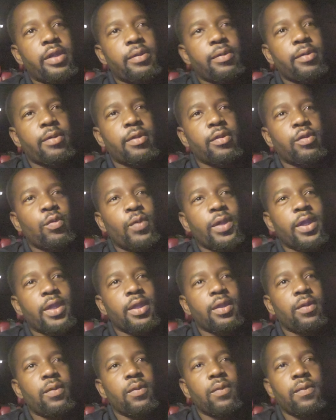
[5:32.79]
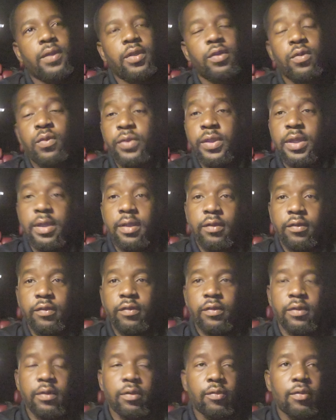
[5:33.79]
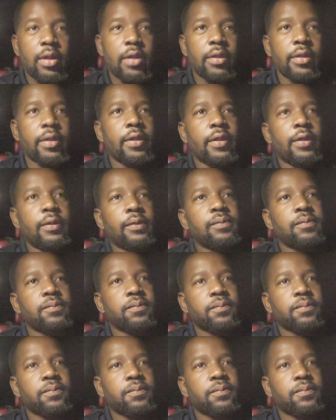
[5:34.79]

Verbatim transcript: train them on the way we do things around here.